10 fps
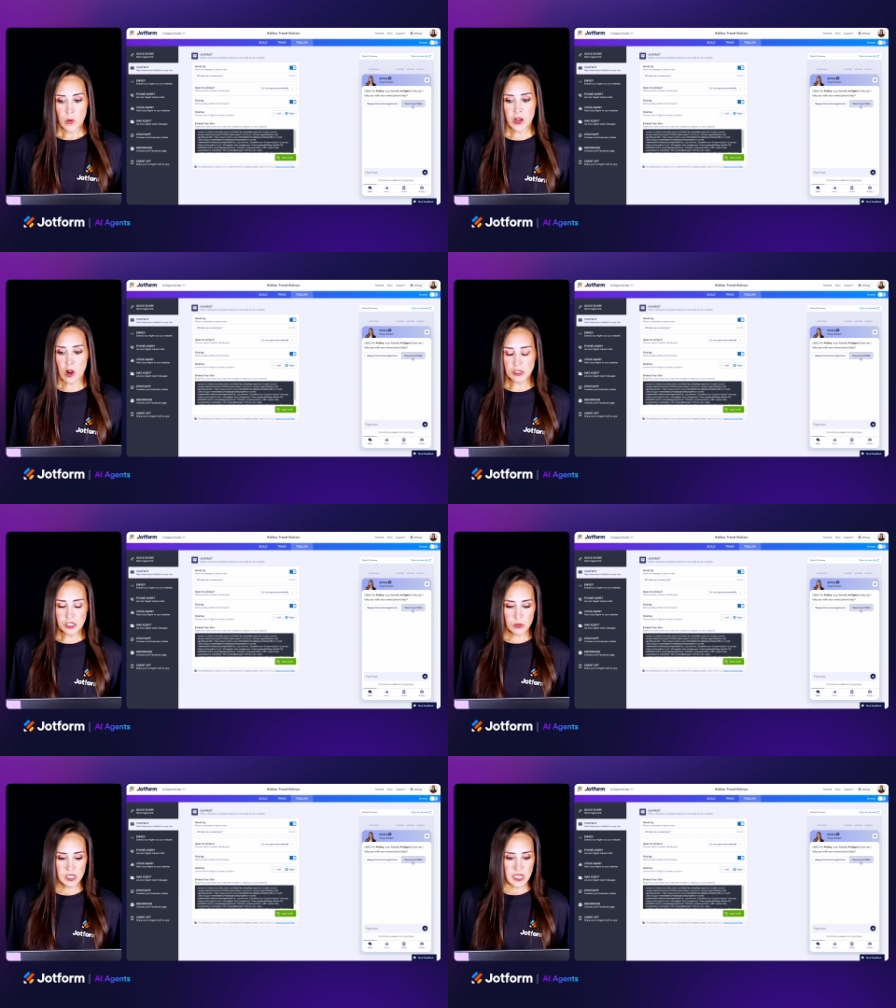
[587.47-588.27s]
And we can
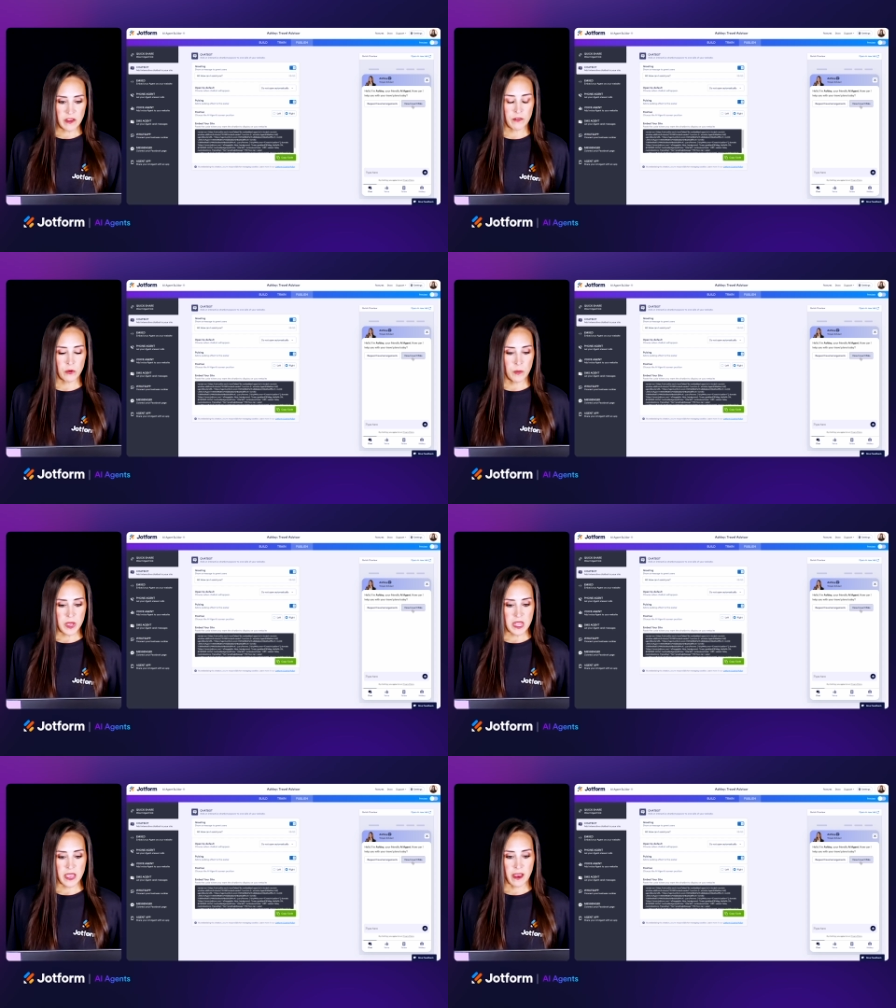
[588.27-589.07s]
also see view the
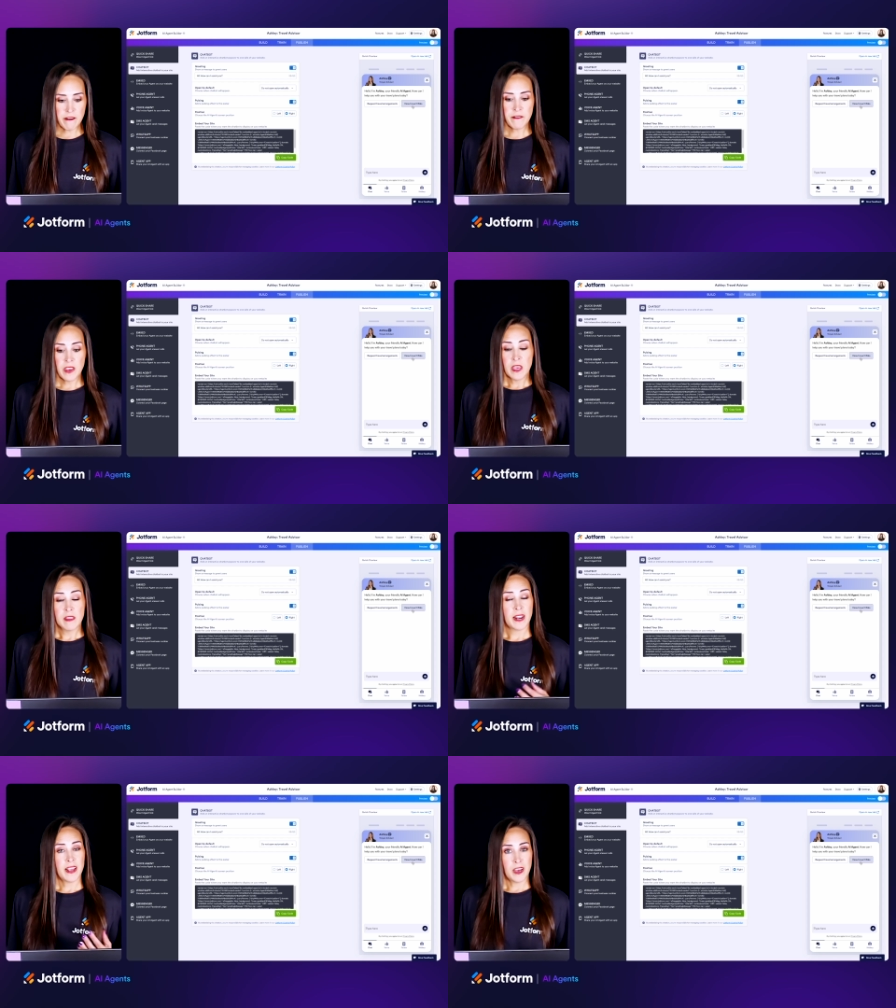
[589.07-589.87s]
PDF
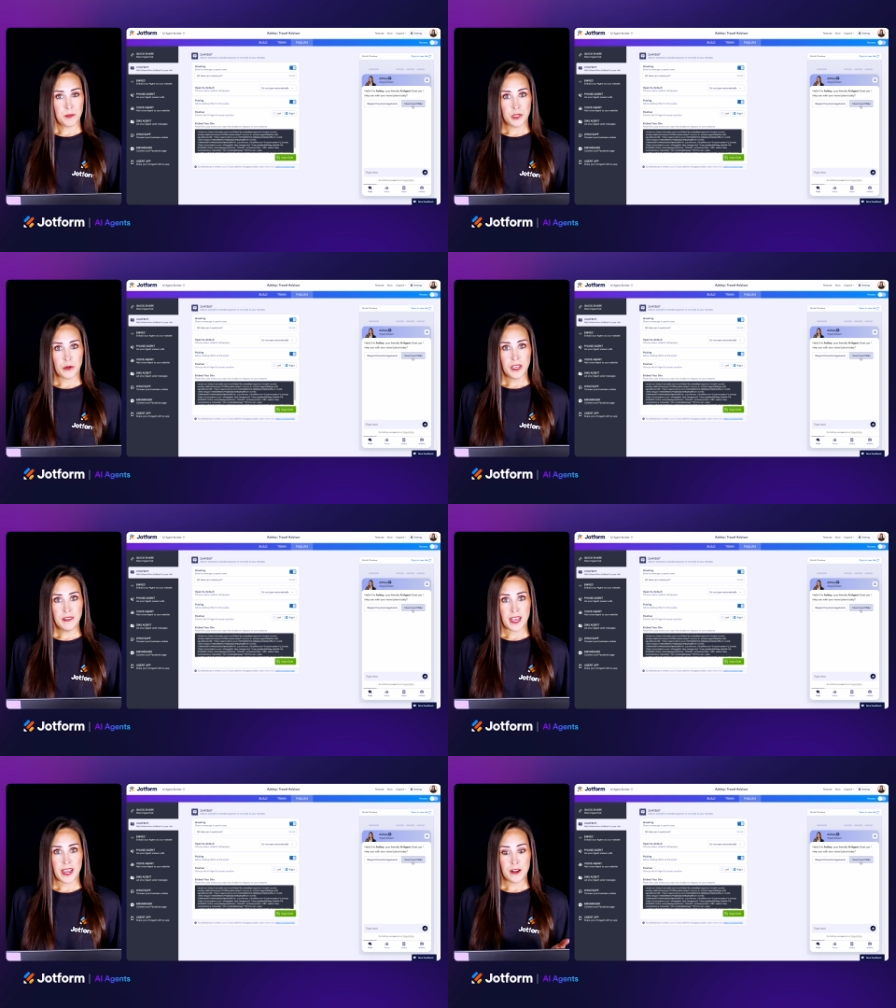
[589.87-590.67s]
that I
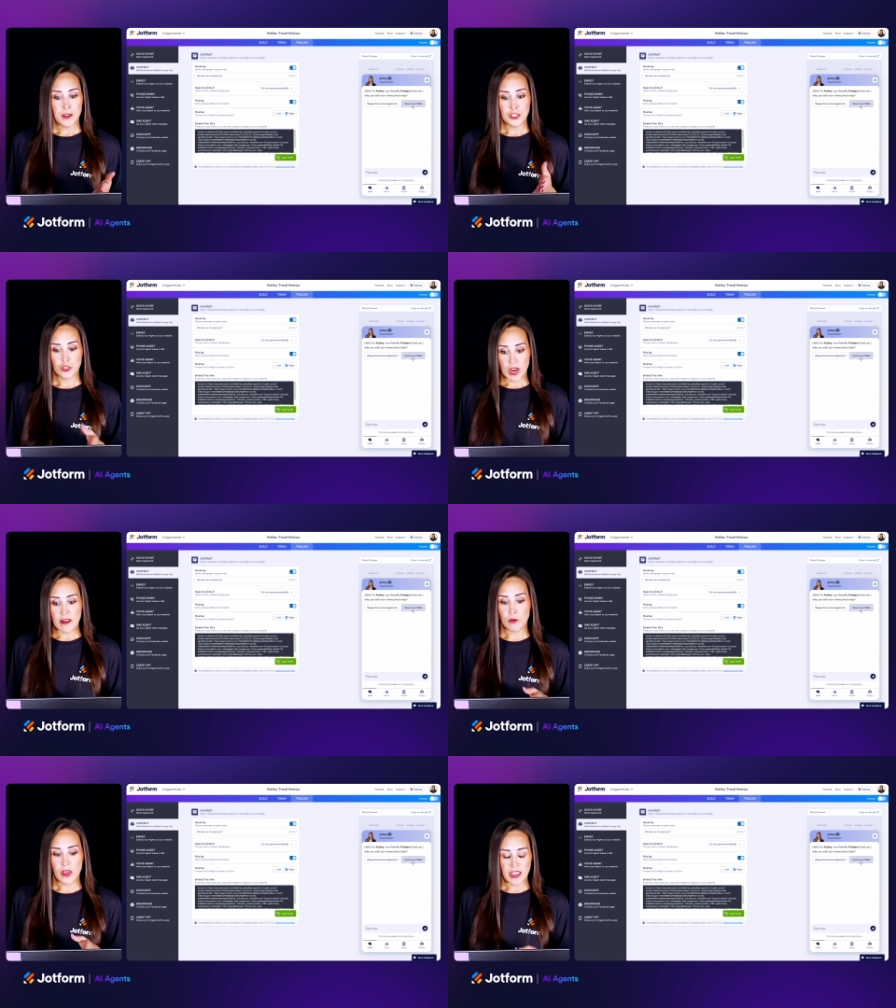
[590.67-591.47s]
uploaded, that
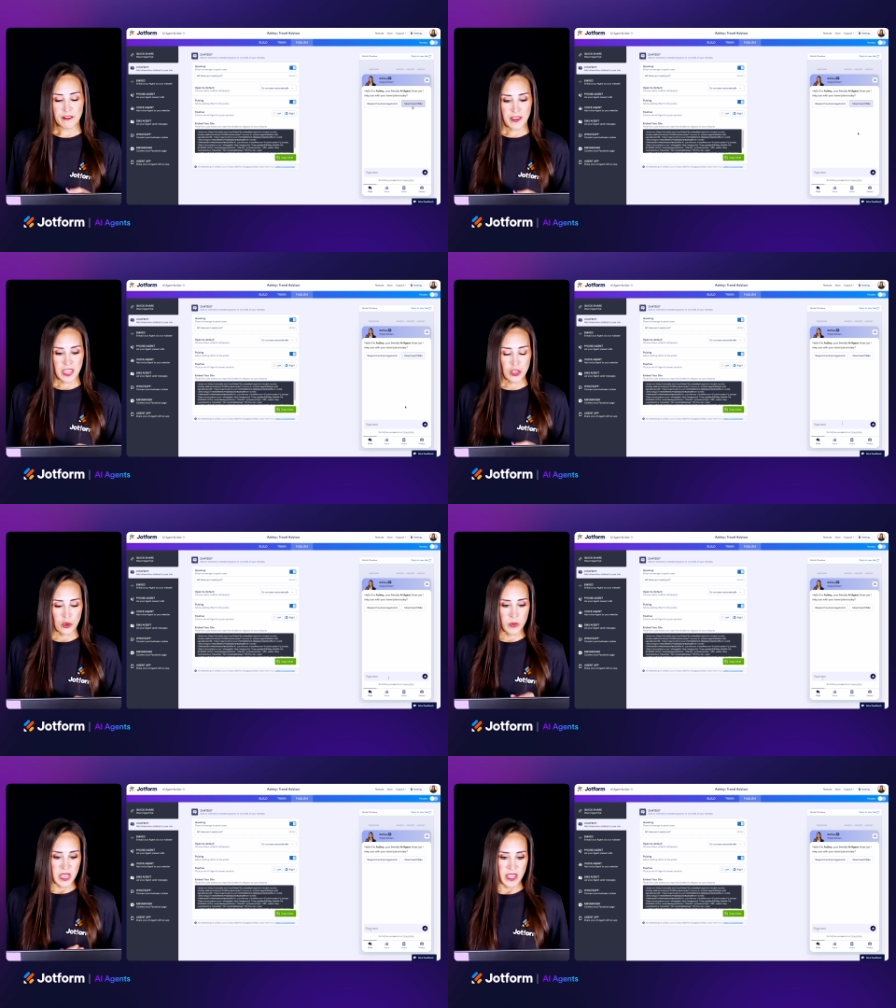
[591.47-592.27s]
travel
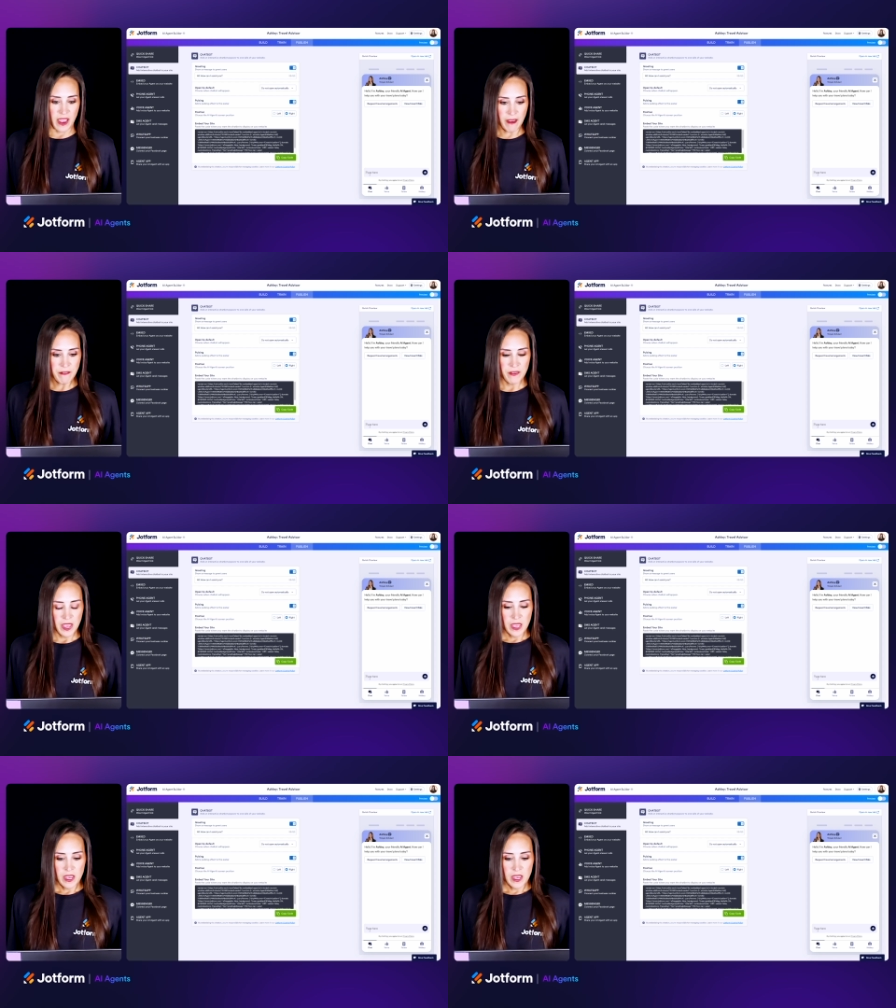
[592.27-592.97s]
FAQ PDF.